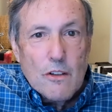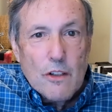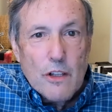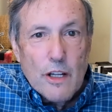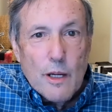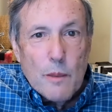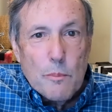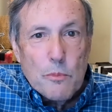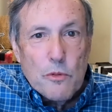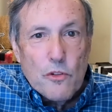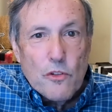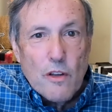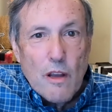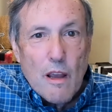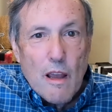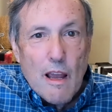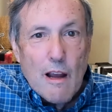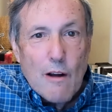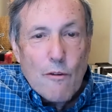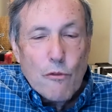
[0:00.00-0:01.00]

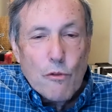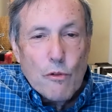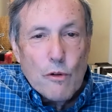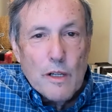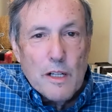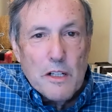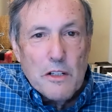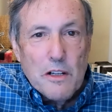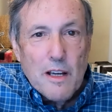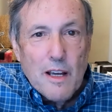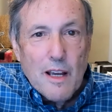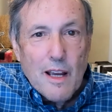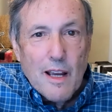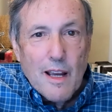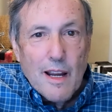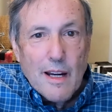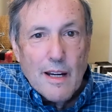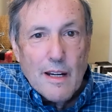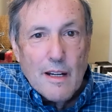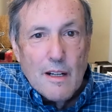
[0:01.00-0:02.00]
clips every
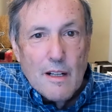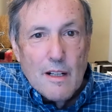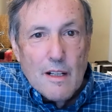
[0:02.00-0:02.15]
day,